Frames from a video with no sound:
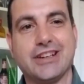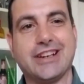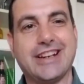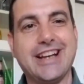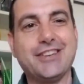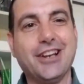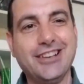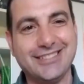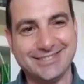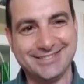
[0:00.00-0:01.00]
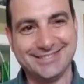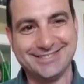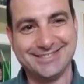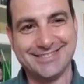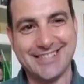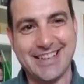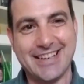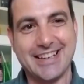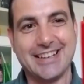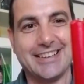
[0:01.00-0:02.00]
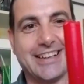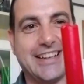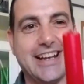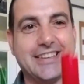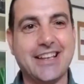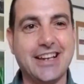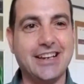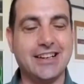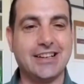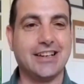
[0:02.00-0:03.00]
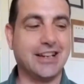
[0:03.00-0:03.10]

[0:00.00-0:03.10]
candle. The candle